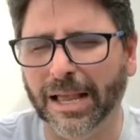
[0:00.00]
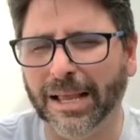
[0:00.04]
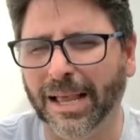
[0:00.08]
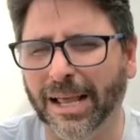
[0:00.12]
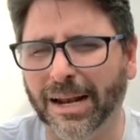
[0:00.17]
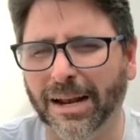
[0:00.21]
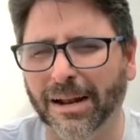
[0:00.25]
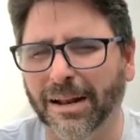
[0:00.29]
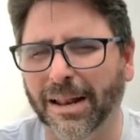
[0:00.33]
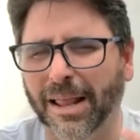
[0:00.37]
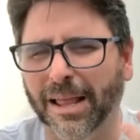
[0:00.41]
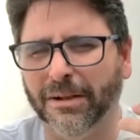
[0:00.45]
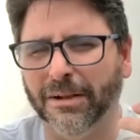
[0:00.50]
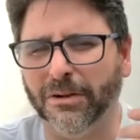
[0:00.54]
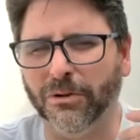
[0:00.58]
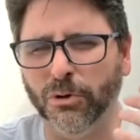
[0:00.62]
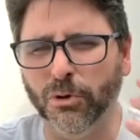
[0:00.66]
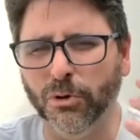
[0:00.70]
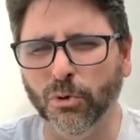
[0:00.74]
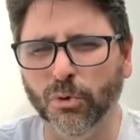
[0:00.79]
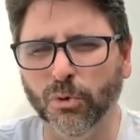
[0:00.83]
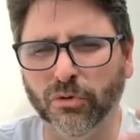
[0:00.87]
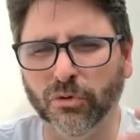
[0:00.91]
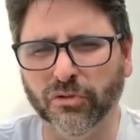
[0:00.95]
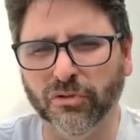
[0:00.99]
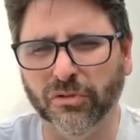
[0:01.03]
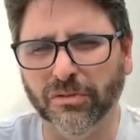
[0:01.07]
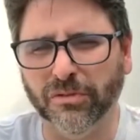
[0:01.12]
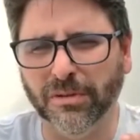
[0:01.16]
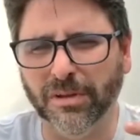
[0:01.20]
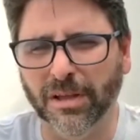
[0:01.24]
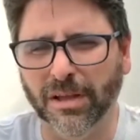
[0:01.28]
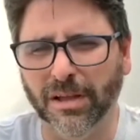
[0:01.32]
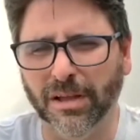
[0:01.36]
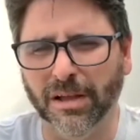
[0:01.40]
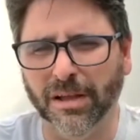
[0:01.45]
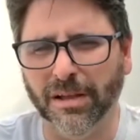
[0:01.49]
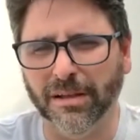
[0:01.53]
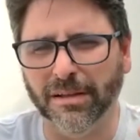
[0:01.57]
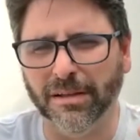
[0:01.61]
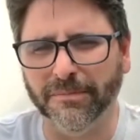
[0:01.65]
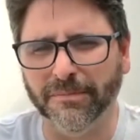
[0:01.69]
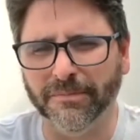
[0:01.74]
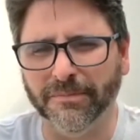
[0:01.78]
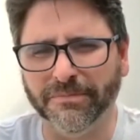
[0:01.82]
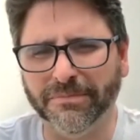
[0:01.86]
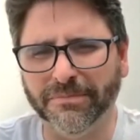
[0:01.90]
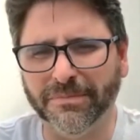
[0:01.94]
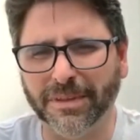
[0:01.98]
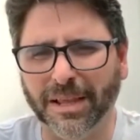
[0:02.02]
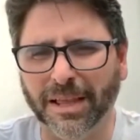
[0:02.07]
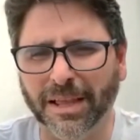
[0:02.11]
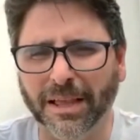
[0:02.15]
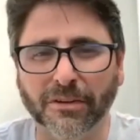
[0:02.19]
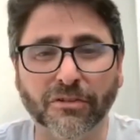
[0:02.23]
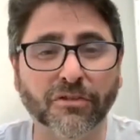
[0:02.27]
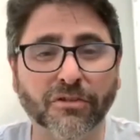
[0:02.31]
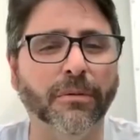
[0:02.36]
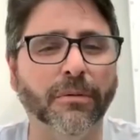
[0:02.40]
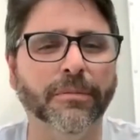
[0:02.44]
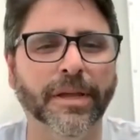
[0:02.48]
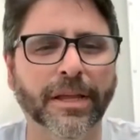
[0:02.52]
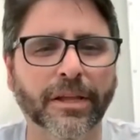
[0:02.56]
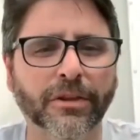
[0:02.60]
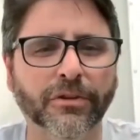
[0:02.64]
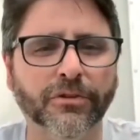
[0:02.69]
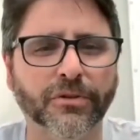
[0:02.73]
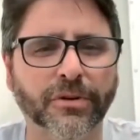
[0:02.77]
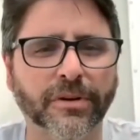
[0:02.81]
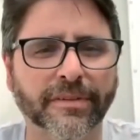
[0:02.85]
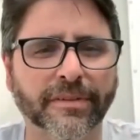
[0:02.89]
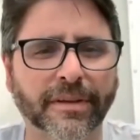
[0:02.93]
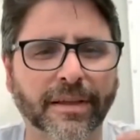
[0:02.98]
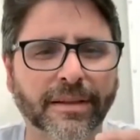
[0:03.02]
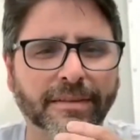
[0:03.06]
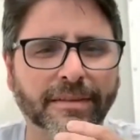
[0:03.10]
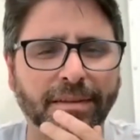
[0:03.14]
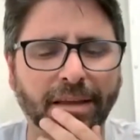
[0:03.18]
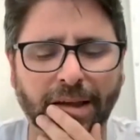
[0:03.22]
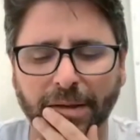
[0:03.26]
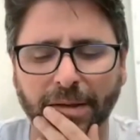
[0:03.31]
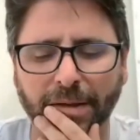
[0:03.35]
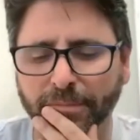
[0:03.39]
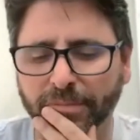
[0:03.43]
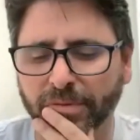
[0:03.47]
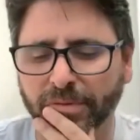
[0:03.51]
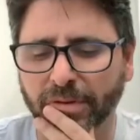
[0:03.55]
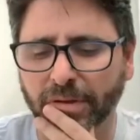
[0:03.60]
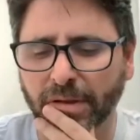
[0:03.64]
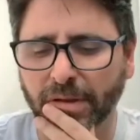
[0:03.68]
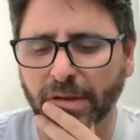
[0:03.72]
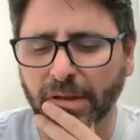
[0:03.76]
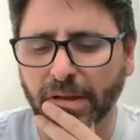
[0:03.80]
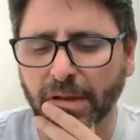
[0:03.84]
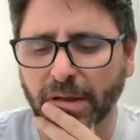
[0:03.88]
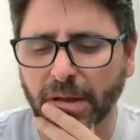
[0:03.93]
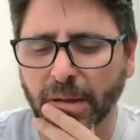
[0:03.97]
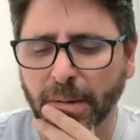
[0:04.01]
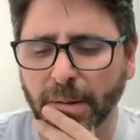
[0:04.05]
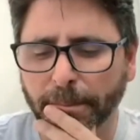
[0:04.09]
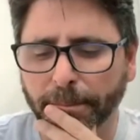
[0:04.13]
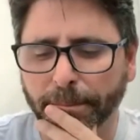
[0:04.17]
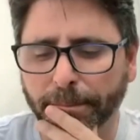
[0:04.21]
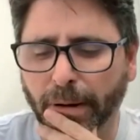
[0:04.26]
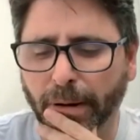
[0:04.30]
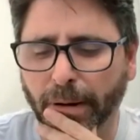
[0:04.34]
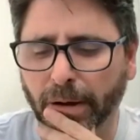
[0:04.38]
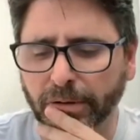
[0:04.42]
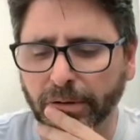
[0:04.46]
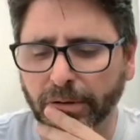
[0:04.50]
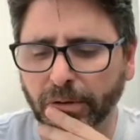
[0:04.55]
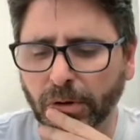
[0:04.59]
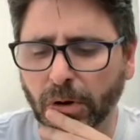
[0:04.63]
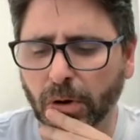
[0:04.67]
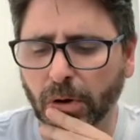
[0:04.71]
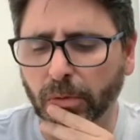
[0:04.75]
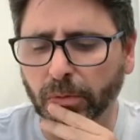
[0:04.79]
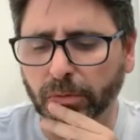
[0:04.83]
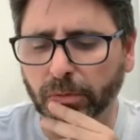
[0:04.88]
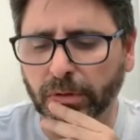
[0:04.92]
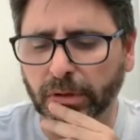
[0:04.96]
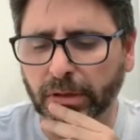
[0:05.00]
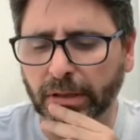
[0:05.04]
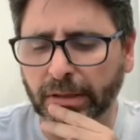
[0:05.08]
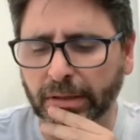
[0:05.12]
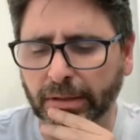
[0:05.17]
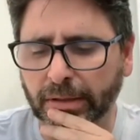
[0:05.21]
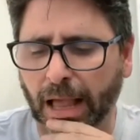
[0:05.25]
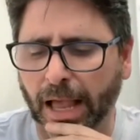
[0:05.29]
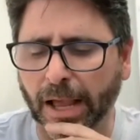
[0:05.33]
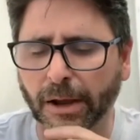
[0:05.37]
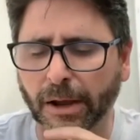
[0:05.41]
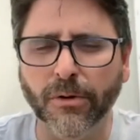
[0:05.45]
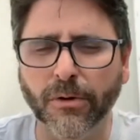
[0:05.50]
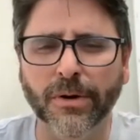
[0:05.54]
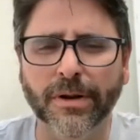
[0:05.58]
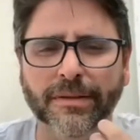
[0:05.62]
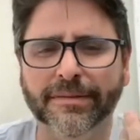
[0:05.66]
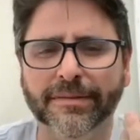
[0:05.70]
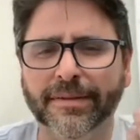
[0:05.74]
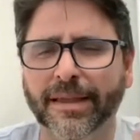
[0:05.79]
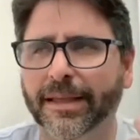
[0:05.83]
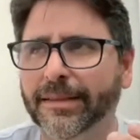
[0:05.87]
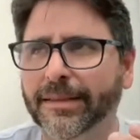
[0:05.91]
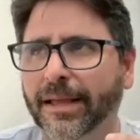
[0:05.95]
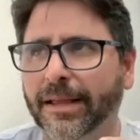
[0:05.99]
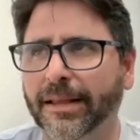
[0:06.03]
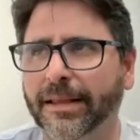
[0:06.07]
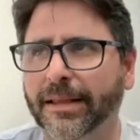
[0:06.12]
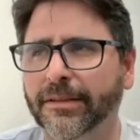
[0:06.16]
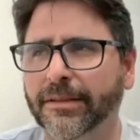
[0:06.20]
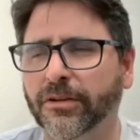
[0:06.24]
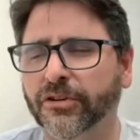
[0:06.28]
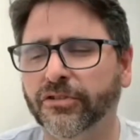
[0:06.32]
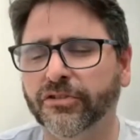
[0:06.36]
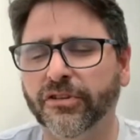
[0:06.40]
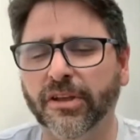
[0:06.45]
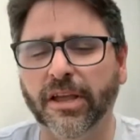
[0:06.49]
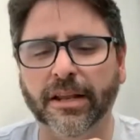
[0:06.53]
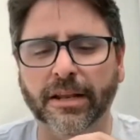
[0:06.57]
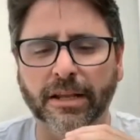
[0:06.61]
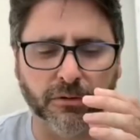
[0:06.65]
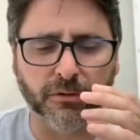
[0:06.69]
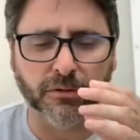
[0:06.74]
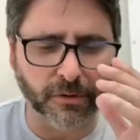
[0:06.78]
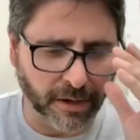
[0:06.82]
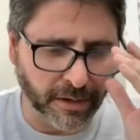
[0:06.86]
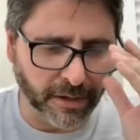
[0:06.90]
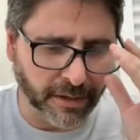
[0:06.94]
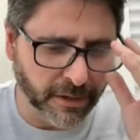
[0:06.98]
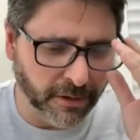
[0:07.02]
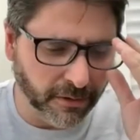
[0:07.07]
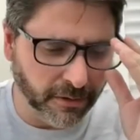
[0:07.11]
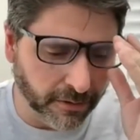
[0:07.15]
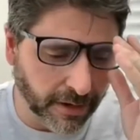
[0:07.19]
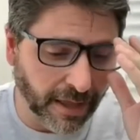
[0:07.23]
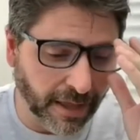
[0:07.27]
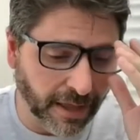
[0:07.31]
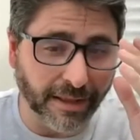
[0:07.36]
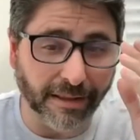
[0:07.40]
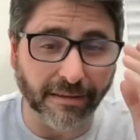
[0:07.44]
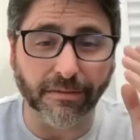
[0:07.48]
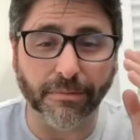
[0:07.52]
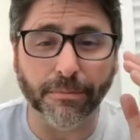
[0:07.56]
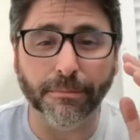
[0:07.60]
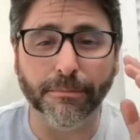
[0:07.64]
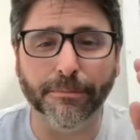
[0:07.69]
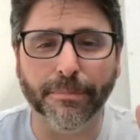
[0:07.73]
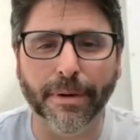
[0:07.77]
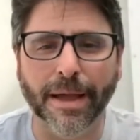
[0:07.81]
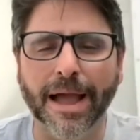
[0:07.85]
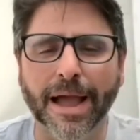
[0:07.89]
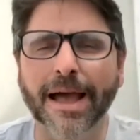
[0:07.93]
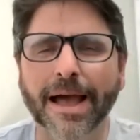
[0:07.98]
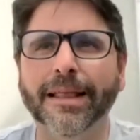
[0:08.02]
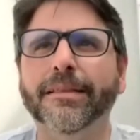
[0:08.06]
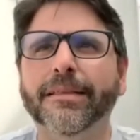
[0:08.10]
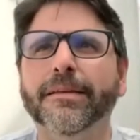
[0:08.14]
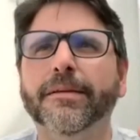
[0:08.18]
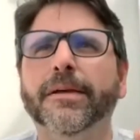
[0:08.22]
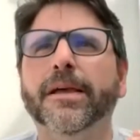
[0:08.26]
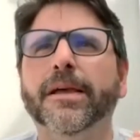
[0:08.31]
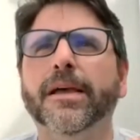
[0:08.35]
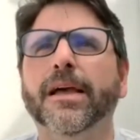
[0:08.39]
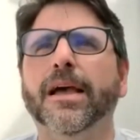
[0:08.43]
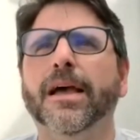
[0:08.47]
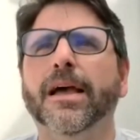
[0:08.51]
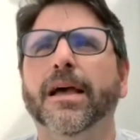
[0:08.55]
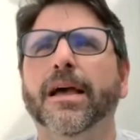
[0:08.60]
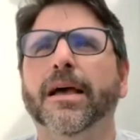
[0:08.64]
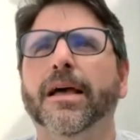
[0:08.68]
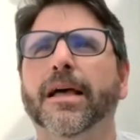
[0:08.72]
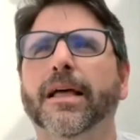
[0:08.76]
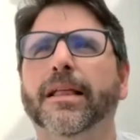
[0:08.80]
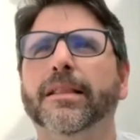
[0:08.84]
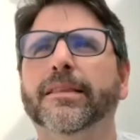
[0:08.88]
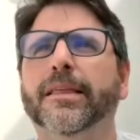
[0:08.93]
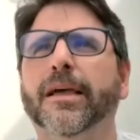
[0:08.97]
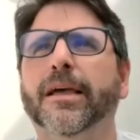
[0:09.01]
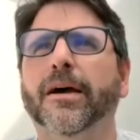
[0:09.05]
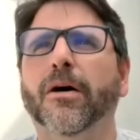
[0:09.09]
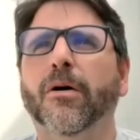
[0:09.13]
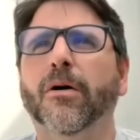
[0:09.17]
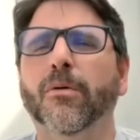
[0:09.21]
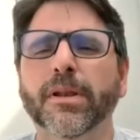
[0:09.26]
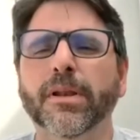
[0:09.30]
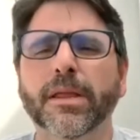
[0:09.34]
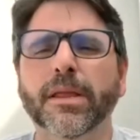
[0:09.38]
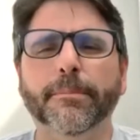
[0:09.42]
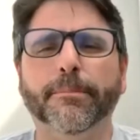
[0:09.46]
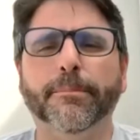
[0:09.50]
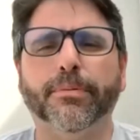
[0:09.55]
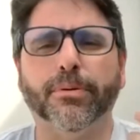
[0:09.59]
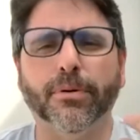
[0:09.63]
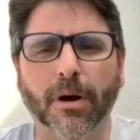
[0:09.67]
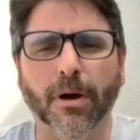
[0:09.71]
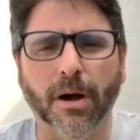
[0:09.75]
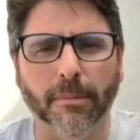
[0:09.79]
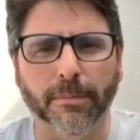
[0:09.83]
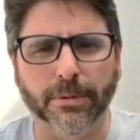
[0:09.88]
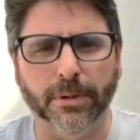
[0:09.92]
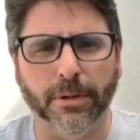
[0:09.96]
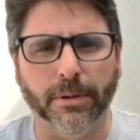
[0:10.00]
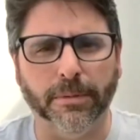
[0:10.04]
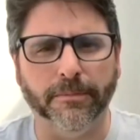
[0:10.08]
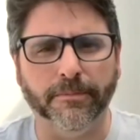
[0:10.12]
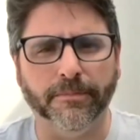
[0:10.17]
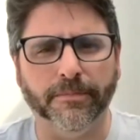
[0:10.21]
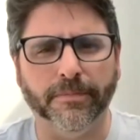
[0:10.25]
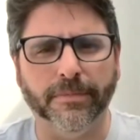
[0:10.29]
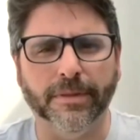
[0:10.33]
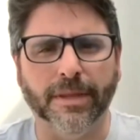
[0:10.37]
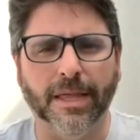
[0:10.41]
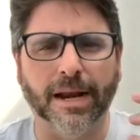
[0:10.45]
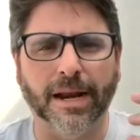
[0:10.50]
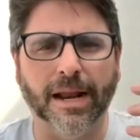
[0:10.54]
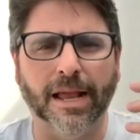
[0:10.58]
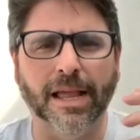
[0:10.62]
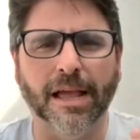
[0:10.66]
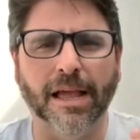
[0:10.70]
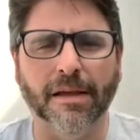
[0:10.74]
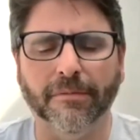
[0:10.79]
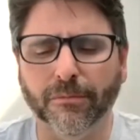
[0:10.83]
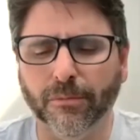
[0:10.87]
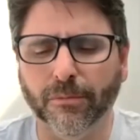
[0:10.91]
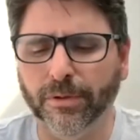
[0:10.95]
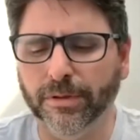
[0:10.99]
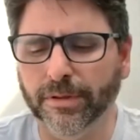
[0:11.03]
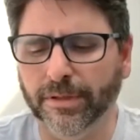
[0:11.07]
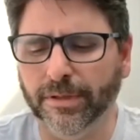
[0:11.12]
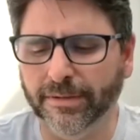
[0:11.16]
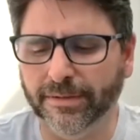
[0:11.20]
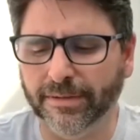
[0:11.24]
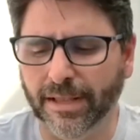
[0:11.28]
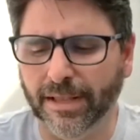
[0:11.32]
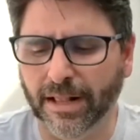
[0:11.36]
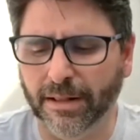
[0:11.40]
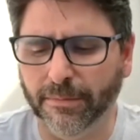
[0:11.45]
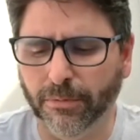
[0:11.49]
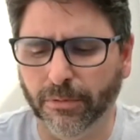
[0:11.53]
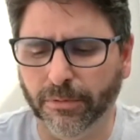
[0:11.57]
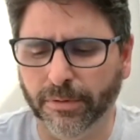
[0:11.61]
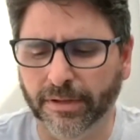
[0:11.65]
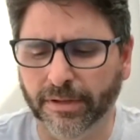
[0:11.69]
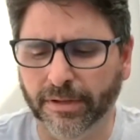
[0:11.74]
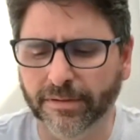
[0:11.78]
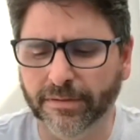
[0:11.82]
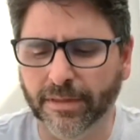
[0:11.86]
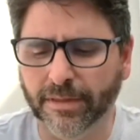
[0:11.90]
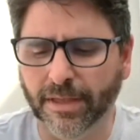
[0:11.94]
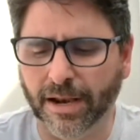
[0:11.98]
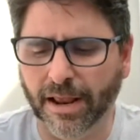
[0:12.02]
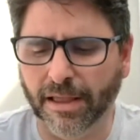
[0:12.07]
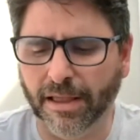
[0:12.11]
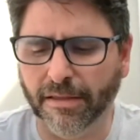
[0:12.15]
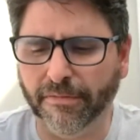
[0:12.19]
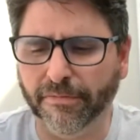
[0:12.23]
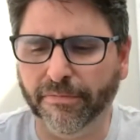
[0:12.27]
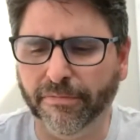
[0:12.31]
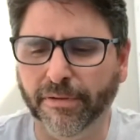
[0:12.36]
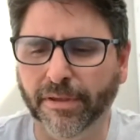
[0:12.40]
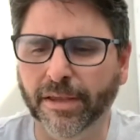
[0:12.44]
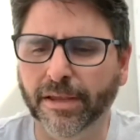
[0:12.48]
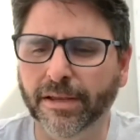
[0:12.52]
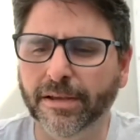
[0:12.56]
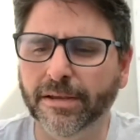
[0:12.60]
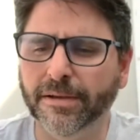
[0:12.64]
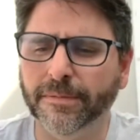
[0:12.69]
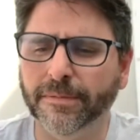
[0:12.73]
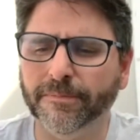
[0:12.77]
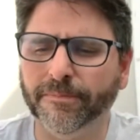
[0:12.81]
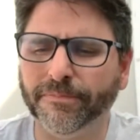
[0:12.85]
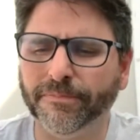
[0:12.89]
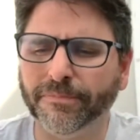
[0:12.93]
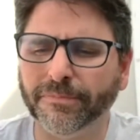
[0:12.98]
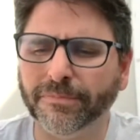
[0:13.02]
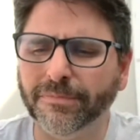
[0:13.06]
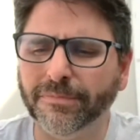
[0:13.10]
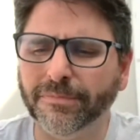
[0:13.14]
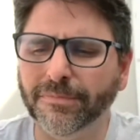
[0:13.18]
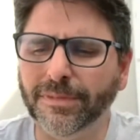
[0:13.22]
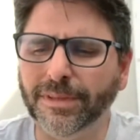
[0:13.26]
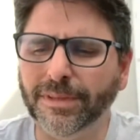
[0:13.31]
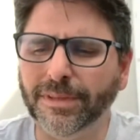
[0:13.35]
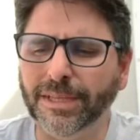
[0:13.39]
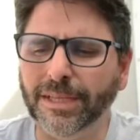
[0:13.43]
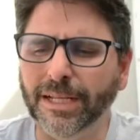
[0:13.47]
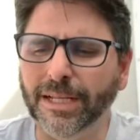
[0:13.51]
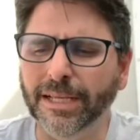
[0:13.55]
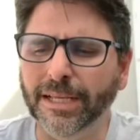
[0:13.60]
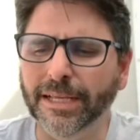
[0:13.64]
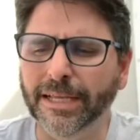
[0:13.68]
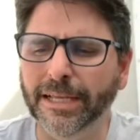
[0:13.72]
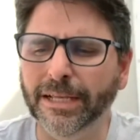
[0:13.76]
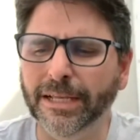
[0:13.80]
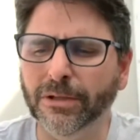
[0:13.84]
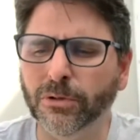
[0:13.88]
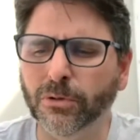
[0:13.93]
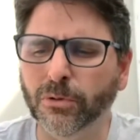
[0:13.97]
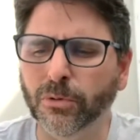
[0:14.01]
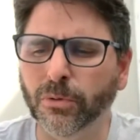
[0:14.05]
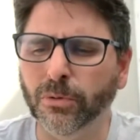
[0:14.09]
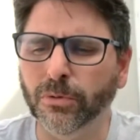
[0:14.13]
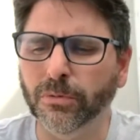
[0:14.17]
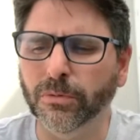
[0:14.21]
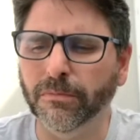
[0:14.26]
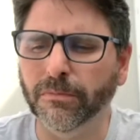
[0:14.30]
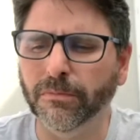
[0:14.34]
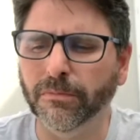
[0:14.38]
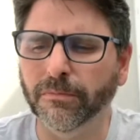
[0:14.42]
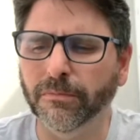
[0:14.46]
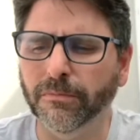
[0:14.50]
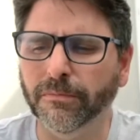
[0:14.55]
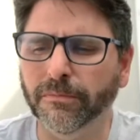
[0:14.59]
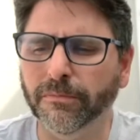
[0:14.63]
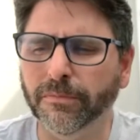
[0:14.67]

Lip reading: I kind of like lose some interest at times. But, you know, I couldn't say that there's any track here that is bad. The only problem that I have with this album is that I think it could